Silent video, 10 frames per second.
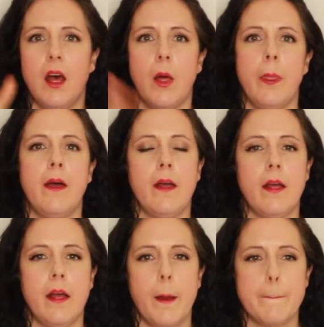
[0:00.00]

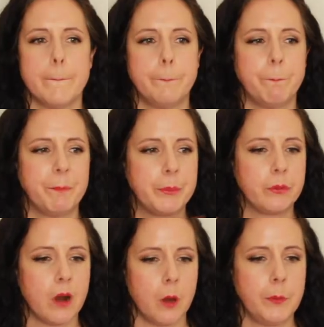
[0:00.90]
the
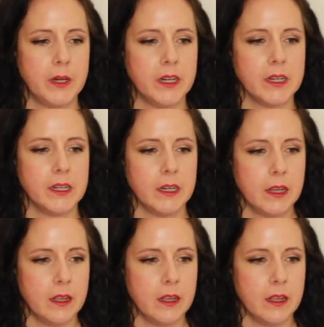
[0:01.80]
proper